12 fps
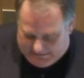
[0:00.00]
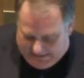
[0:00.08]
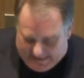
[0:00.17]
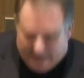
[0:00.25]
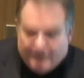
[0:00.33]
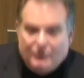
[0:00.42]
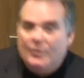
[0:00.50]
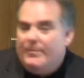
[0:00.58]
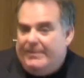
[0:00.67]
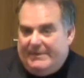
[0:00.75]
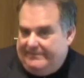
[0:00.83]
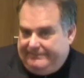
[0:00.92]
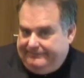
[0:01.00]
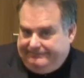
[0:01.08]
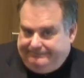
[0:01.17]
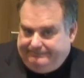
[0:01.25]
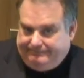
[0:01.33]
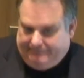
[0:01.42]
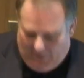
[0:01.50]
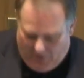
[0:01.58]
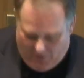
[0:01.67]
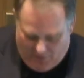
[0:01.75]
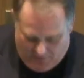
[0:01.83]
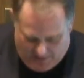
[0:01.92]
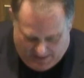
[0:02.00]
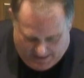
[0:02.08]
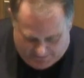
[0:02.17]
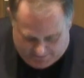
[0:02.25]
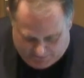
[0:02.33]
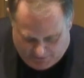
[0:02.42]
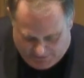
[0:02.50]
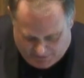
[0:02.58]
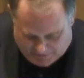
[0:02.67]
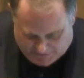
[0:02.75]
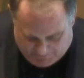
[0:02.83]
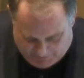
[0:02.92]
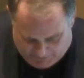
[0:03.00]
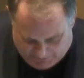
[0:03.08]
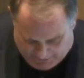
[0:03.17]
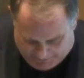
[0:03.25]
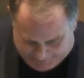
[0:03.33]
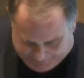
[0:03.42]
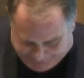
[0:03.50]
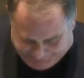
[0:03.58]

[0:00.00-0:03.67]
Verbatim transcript: Douglas Cooper, no, and Robert Rosenblum, no.